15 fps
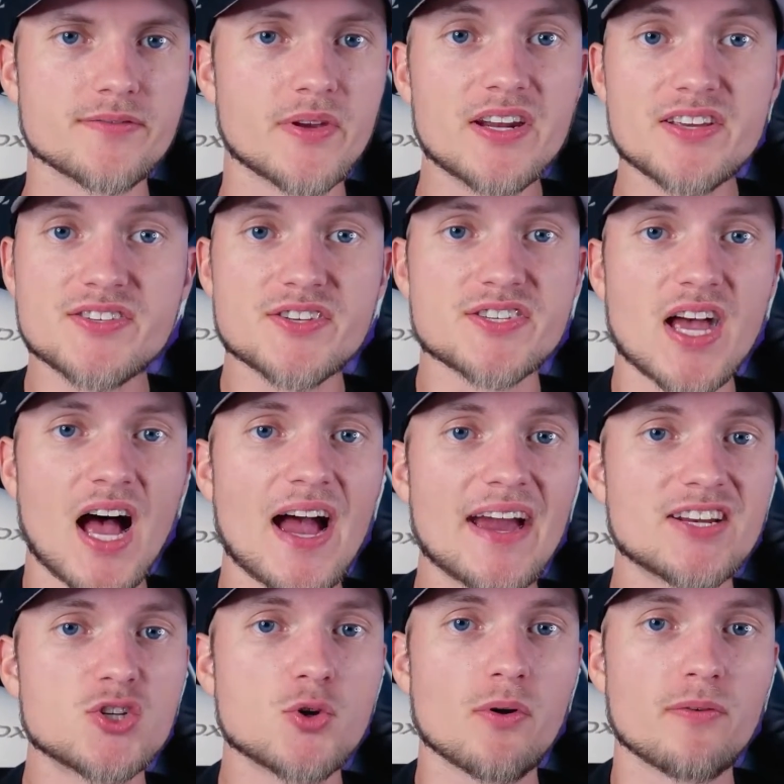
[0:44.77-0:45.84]
It is
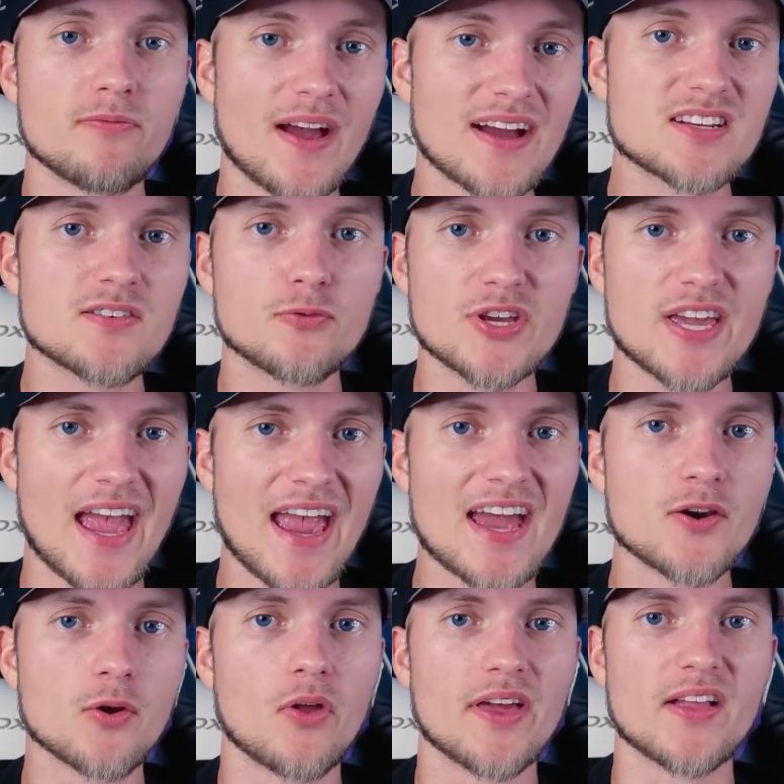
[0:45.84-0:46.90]
designed to effectively
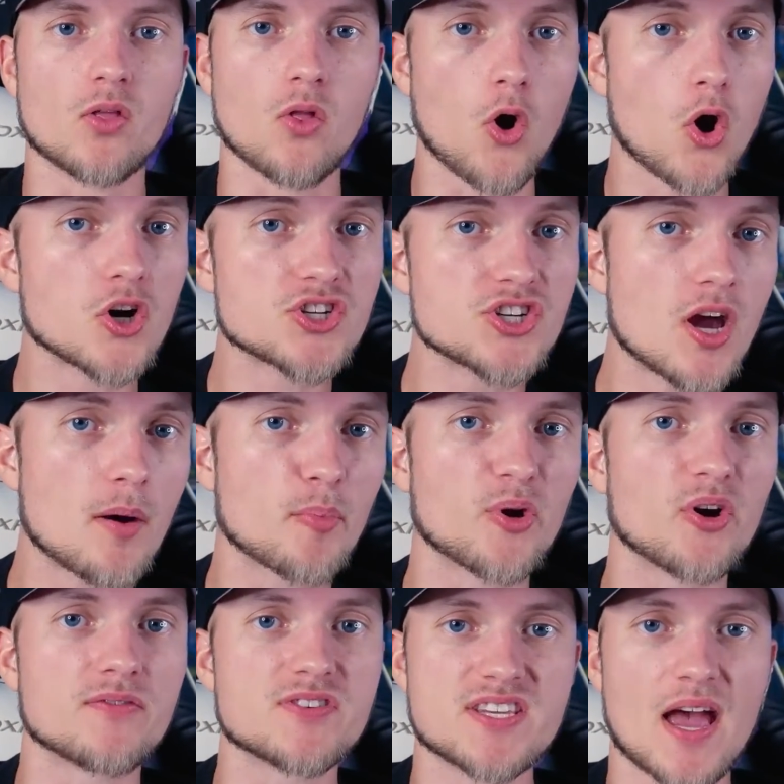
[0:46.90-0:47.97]
handle a large number
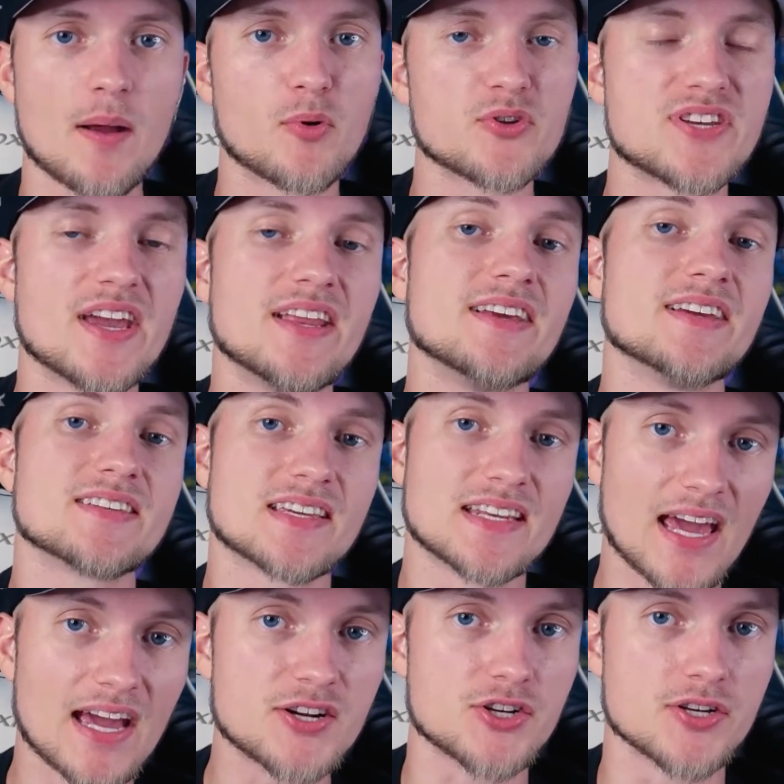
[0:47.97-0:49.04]
of simultaneous
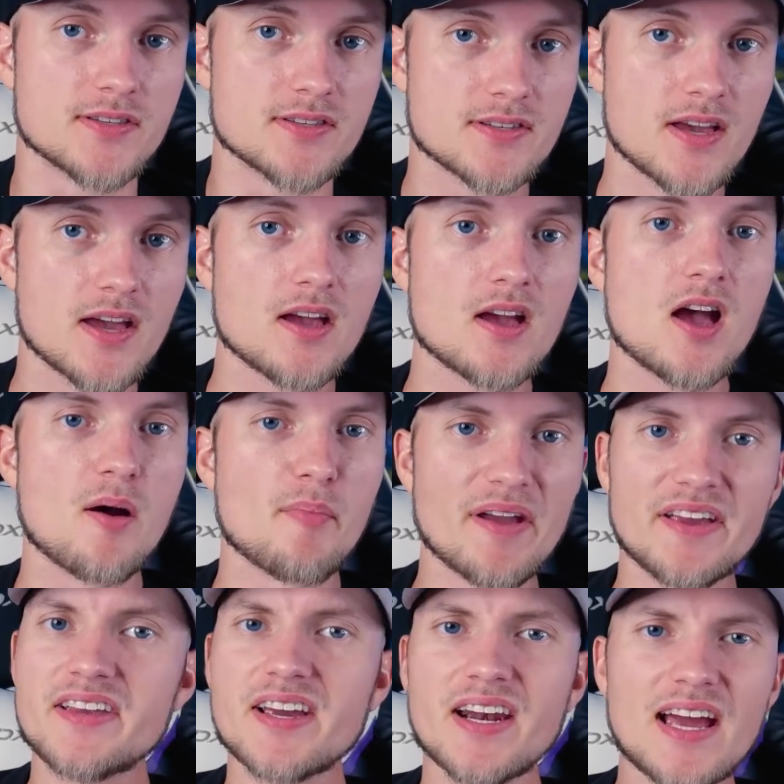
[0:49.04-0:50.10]
connections,
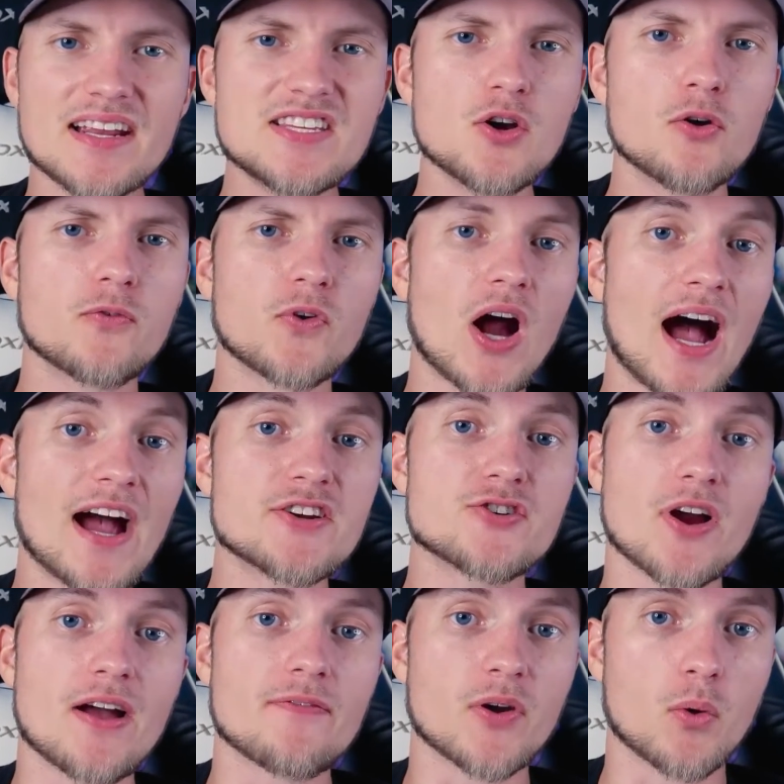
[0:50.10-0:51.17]
making it ideal for
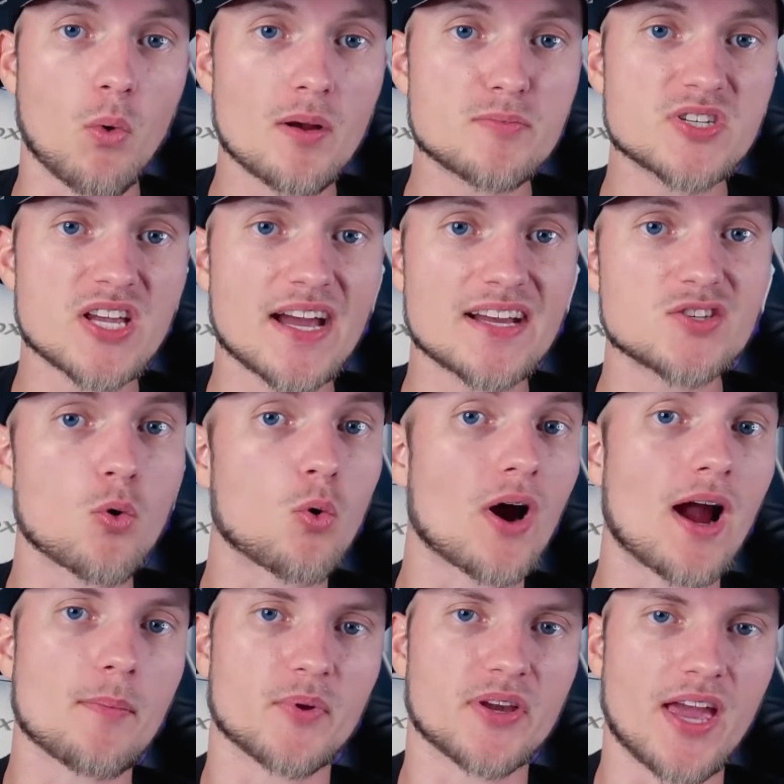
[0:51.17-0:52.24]
high-traffic websites or
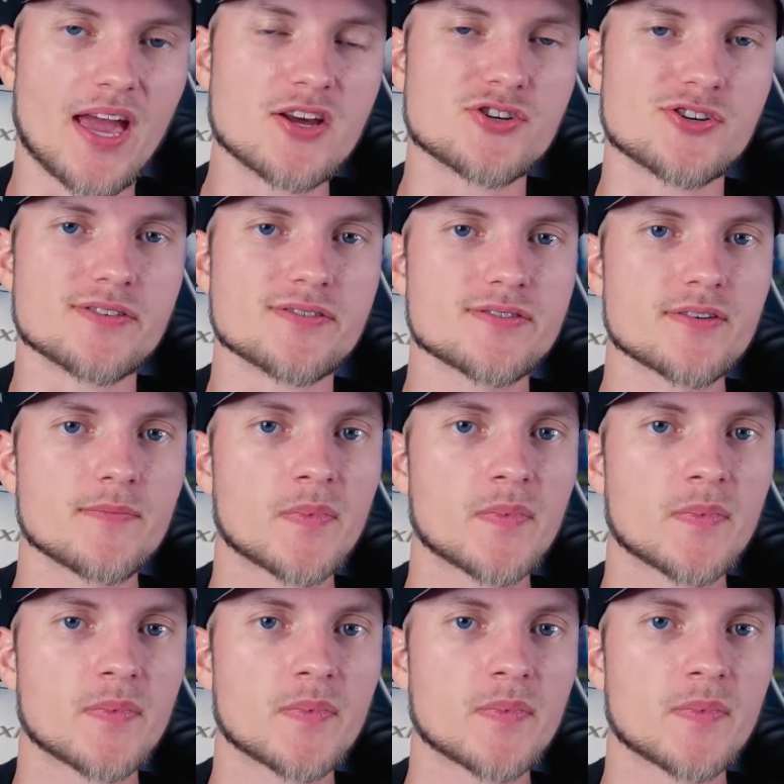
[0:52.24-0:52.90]
applications.